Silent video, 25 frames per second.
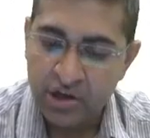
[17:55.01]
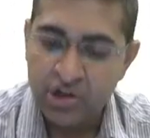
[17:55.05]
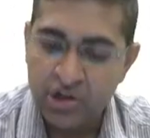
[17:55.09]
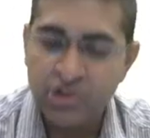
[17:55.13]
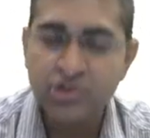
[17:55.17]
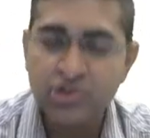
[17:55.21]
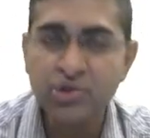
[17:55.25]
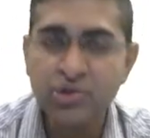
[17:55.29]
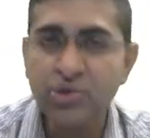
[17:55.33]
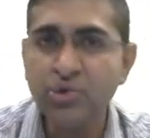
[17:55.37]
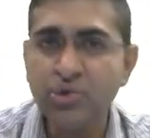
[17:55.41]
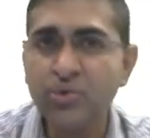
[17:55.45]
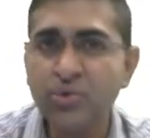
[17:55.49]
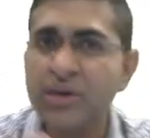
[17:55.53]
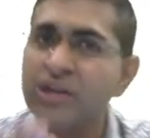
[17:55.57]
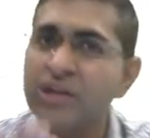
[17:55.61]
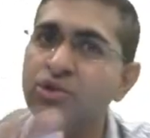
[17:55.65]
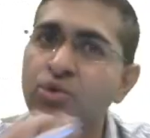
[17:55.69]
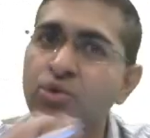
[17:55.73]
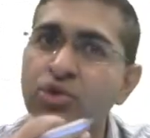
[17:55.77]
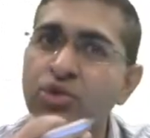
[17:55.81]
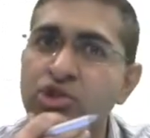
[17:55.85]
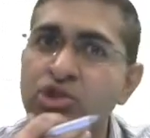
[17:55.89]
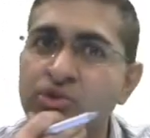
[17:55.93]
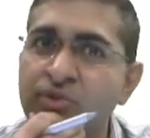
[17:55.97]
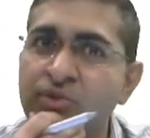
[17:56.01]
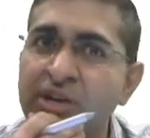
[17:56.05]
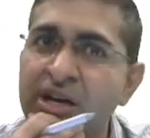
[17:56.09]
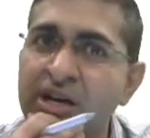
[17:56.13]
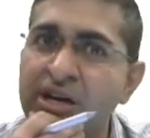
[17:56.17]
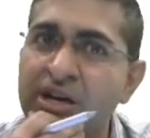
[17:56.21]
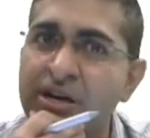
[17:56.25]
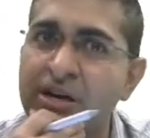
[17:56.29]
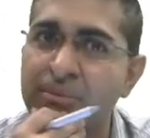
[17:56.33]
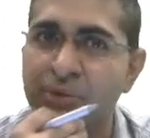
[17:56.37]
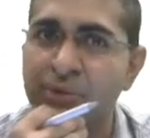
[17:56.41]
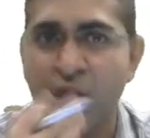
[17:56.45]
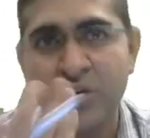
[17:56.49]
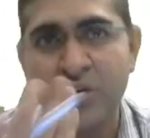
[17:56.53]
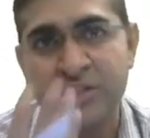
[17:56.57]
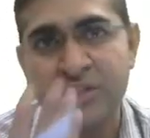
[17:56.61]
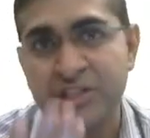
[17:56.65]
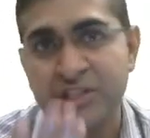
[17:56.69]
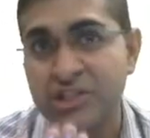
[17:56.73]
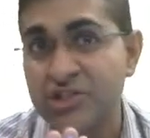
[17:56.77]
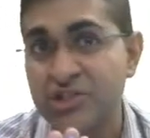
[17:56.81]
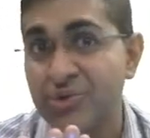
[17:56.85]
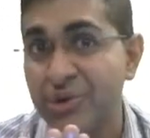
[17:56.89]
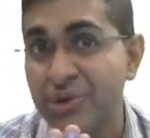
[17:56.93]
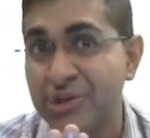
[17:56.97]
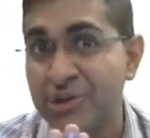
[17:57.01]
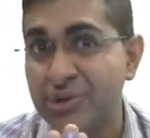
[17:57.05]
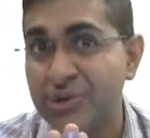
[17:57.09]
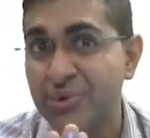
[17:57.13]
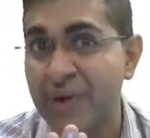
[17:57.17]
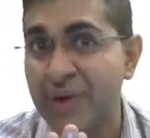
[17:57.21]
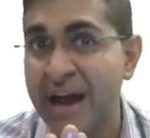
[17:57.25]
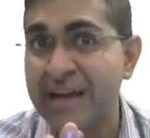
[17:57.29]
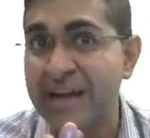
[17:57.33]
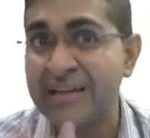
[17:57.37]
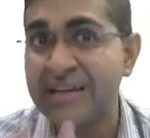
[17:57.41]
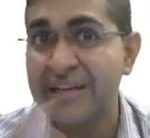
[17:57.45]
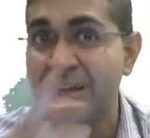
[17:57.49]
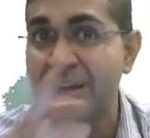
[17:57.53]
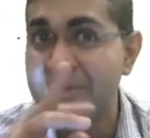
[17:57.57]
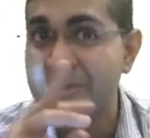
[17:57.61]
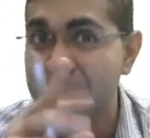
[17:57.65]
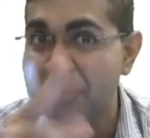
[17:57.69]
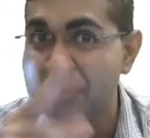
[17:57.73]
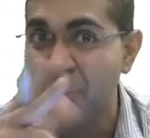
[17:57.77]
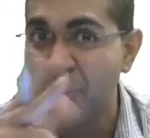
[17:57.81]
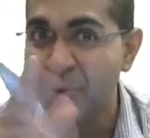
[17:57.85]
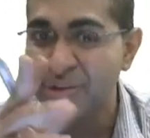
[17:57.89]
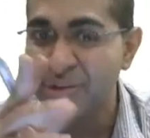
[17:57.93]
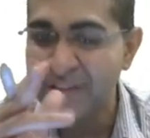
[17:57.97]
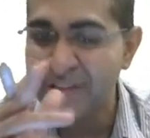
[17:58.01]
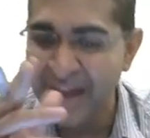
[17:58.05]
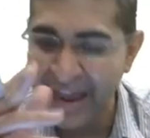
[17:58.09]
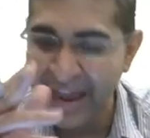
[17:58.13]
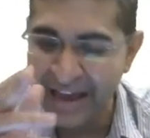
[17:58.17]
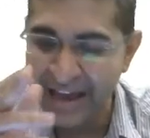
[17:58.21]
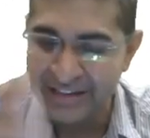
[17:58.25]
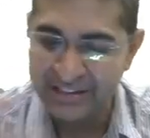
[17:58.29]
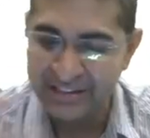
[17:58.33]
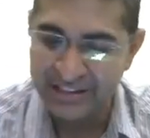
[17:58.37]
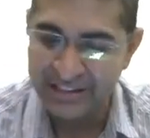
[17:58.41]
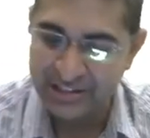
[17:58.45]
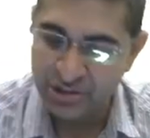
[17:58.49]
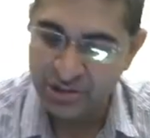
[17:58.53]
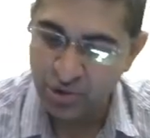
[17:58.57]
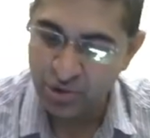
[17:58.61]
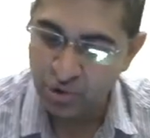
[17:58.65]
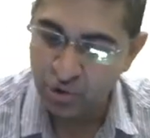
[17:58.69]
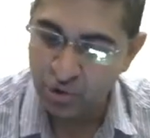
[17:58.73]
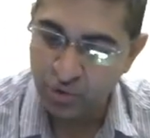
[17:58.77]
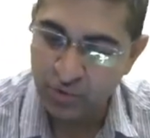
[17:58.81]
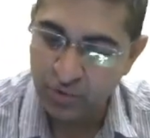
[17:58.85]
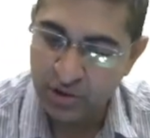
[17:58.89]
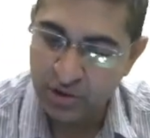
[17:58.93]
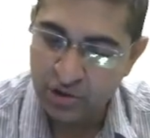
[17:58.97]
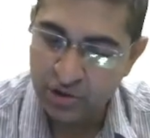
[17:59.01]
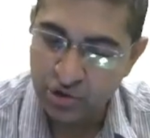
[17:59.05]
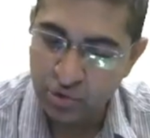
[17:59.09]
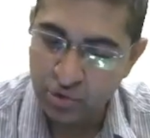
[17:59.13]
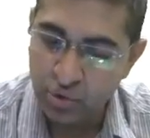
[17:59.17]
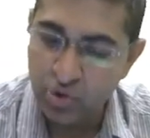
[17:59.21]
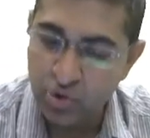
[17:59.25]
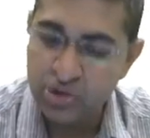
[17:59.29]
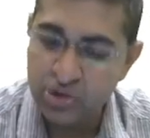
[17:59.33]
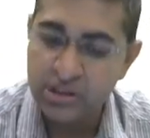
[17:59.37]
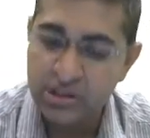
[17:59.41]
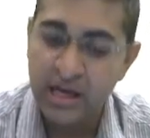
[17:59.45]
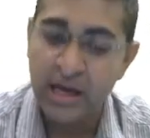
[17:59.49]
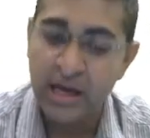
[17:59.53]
So you can use sphere because it is going to act in both the axes. So you will give